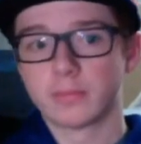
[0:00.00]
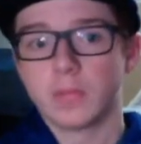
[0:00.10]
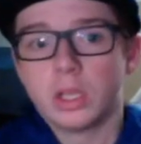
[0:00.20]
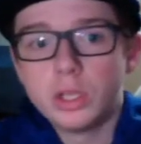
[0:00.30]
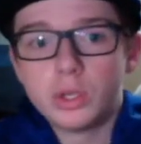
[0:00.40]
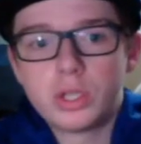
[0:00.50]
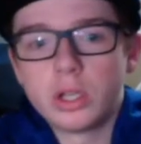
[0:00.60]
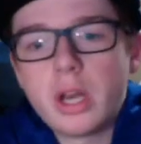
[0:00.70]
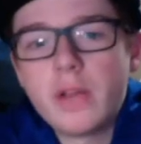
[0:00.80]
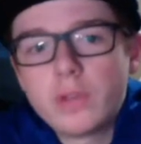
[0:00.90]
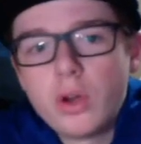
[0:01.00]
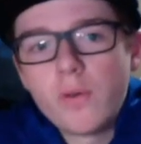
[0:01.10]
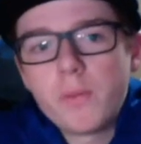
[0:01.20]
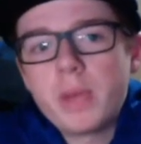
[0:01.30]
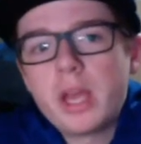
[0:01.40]
You're still going to have to
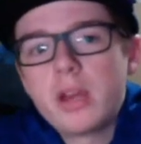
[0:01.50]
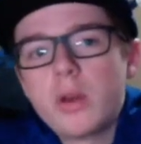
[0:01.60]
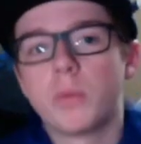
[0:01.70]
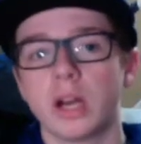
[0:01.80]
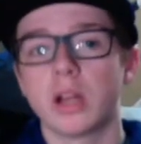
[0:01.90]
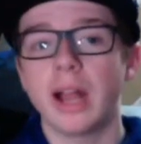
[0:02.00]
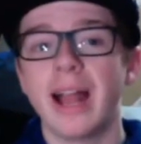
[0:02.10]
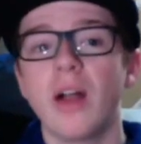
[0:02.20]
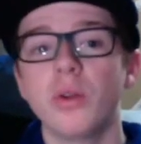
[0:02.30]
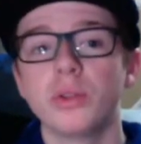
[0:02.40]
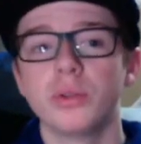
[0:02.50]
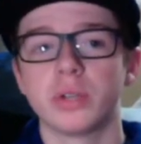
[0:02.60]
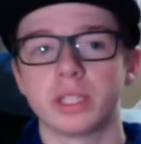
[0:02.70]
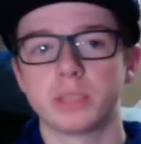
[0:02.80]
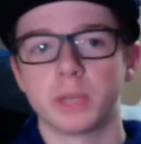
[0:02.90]
overpay no matter how you
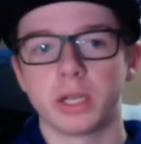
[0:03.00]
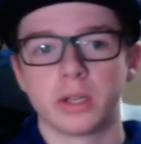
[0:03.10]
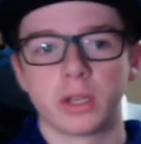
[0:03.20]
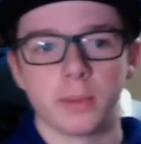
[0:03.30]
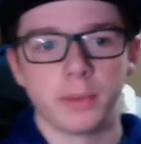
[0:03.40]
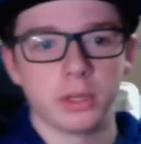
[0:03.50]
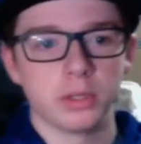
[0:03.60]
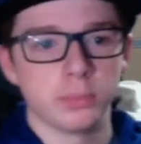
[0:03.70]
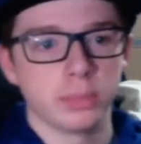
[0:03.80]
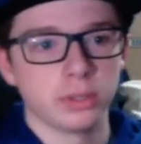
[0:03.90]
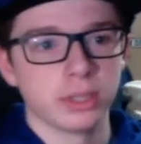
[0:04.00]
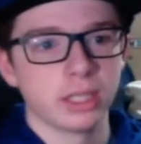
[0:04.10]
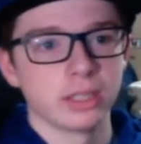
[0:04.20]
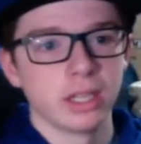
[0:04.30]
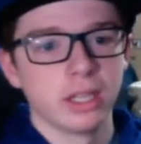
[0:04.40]
look at Springer coming to the Blue
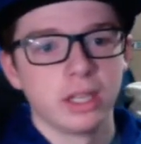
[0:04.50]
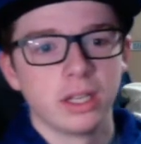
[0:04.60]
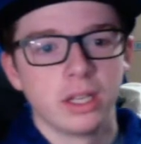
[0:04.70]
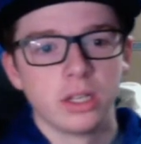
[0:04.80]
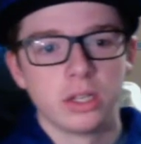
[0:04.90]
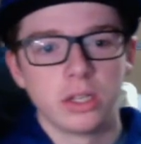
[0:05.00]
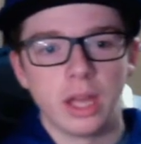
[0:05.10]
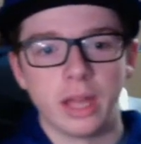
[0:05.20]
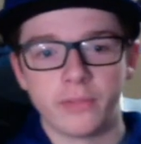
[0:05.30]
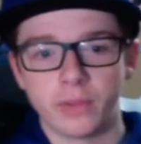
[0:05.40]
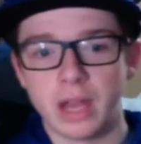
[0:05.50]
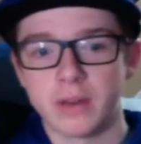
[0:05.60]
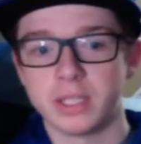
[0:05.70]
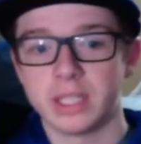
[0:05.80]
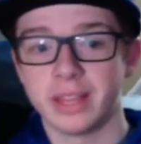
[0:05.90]
Jays. And for that
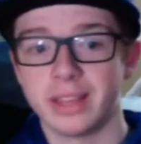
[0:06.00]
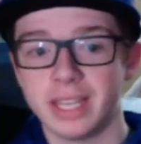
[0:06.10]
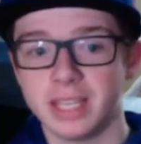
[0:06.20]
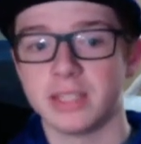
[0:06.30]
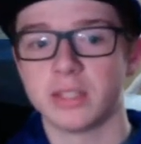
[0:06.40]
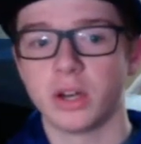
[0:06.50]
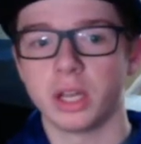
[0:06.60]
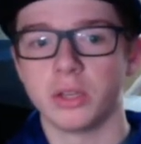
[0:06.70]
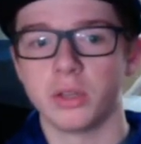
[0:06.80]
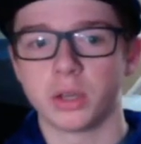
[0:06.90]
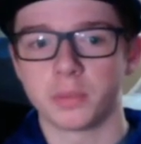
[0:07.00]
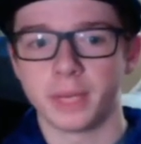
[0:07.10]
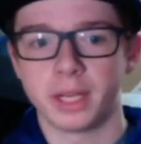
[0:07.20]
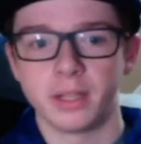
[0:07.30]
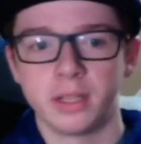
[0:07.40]
reason, I think he's already a New York
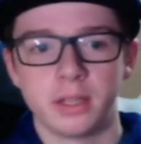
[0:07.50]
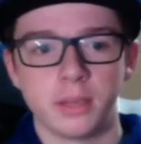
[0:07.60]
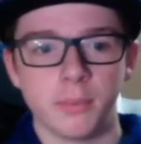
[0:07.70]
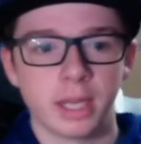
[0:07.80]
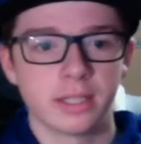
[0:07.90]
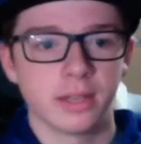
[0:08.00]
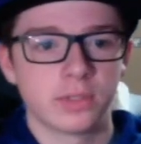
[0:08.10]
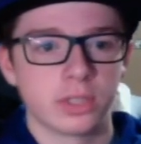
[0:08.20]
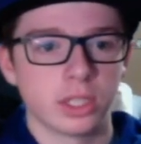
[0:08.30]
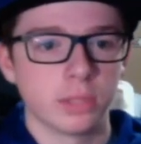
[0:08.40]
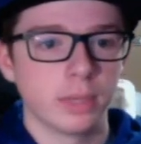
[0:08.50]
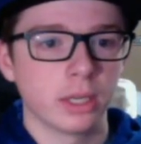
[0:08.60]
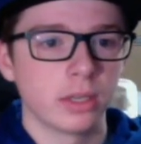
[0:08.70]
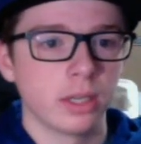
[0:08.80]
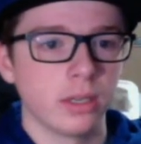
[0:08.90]
Met. The Mets have such a
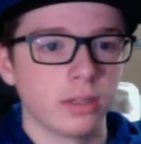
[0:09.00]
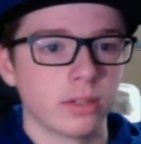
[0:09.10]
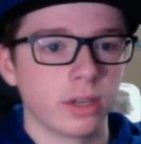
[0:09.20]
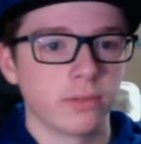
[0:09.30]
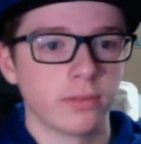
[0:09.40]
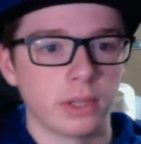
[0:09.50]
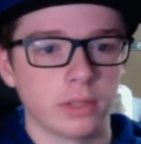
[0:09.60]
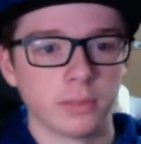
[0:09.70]
bigger need in center field.